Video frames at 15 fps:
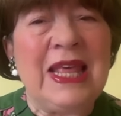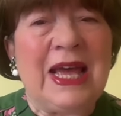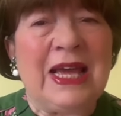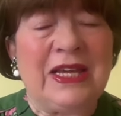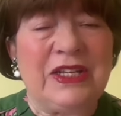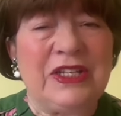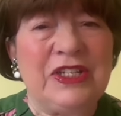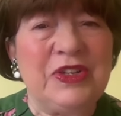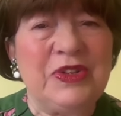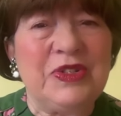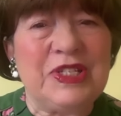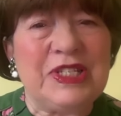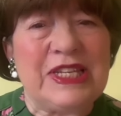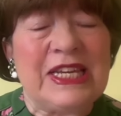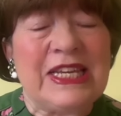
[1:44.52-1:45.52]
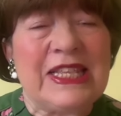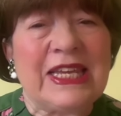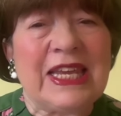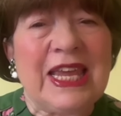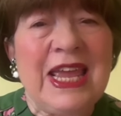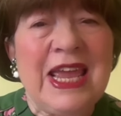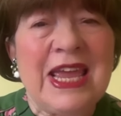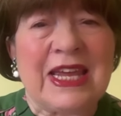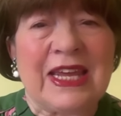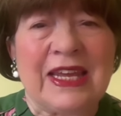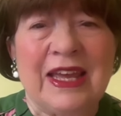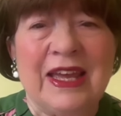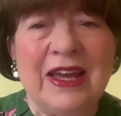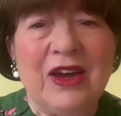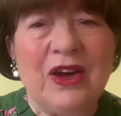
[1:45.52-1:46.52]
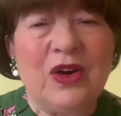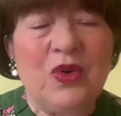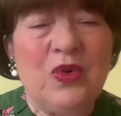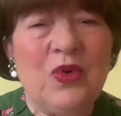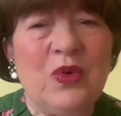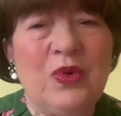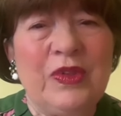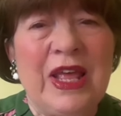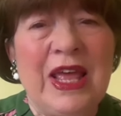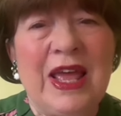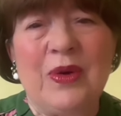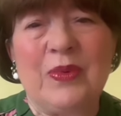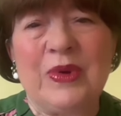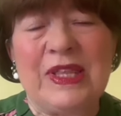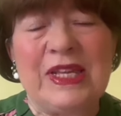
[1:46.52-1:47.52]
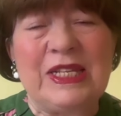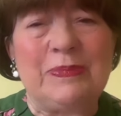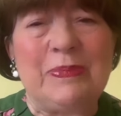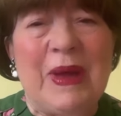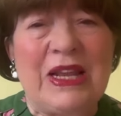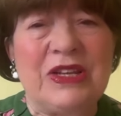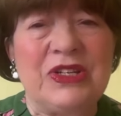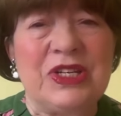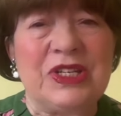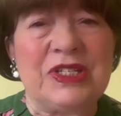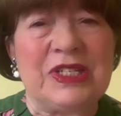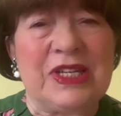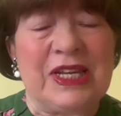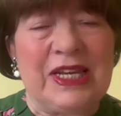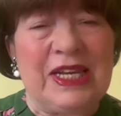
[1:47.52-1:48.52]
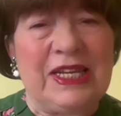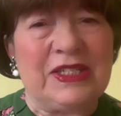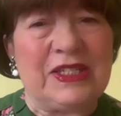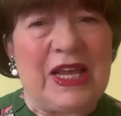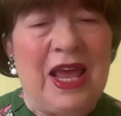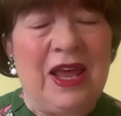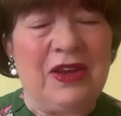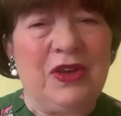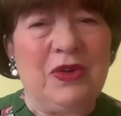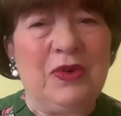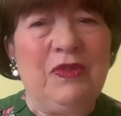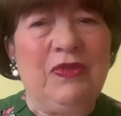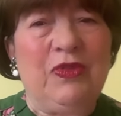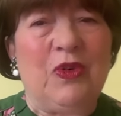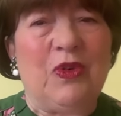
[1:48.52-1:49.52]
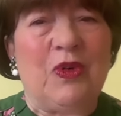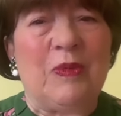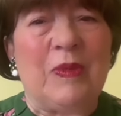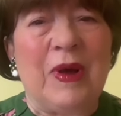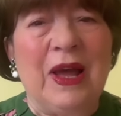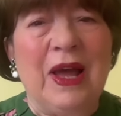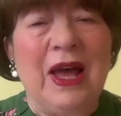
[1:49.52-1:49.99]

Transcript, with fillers: that, you see the king, all there with his badges and his uniform.